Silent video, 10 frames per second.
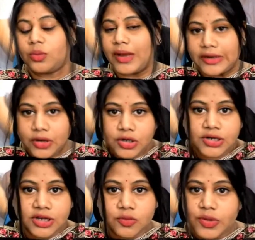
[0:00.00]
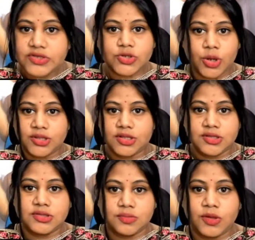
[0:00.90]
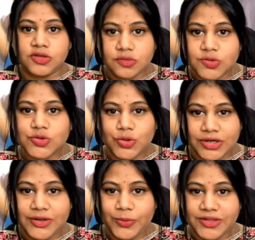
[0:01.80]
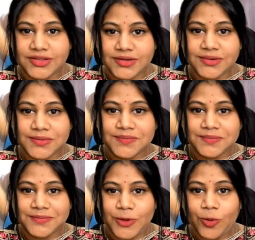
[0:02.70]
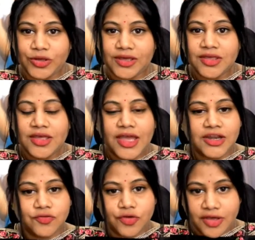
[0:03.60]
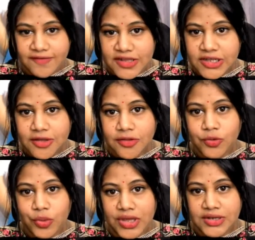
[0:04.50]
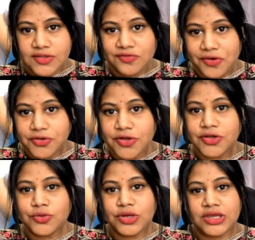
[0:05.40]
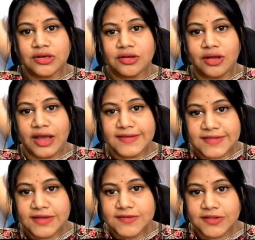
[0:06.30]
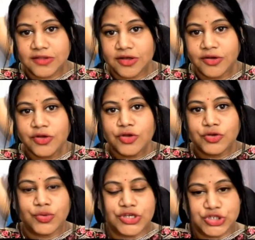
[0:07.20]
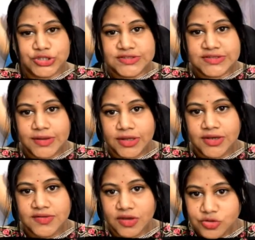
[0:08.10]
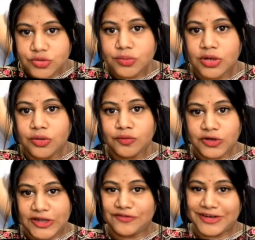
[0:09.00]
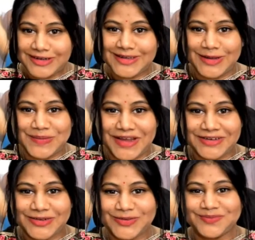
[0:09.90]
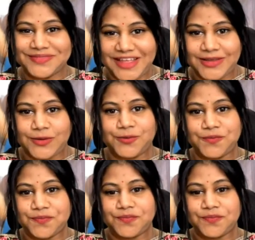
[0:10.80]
why not invest on this, because it's totally worth it. Okay. And if you have any other queries further, you can ask us in the questions section below. We'll definitely get back to you. Thank you.